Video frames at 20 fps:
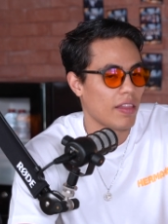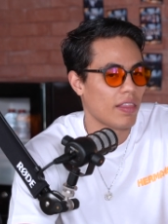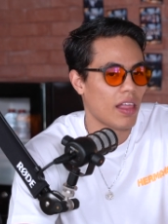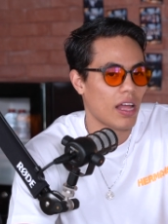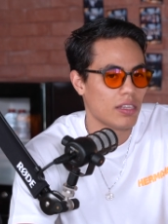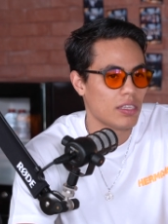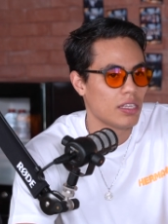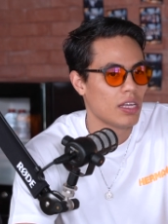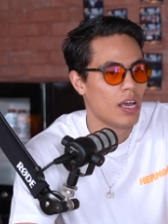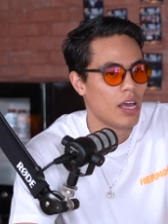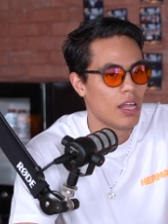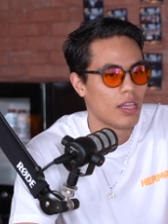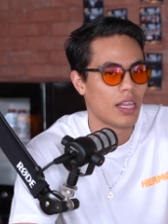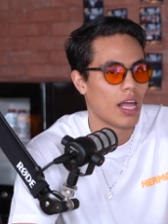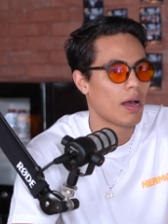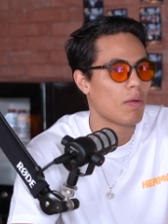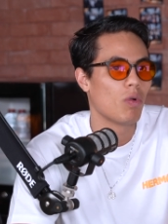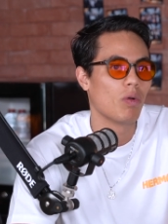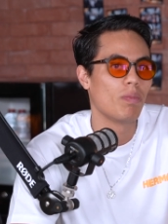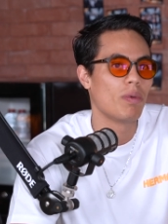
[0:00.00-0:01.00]
And
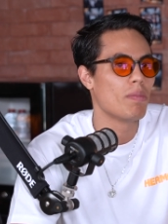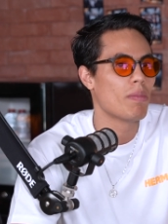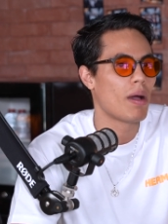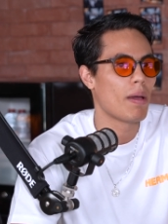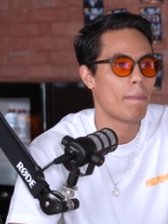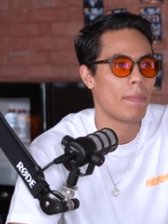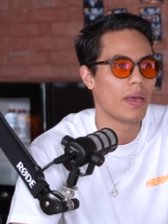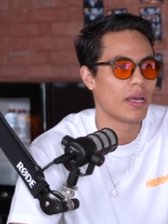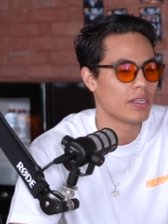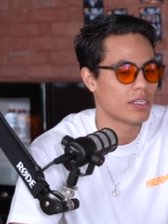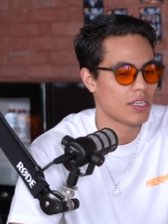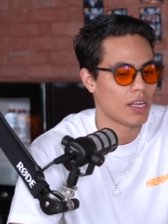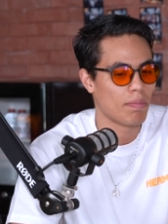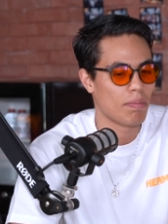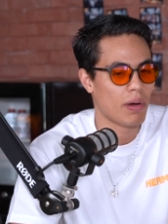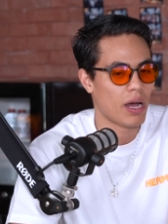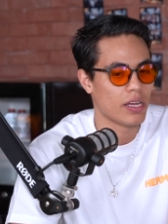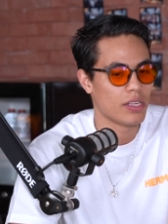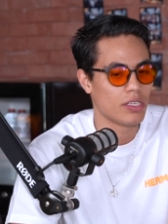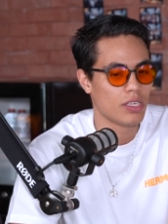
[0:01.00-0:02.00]
that will be my biggest
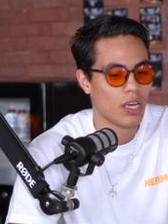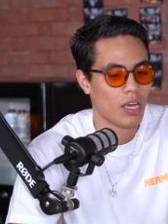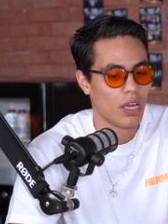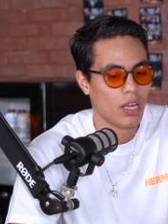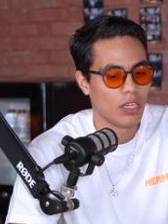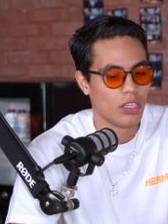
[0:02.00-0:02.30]
advice.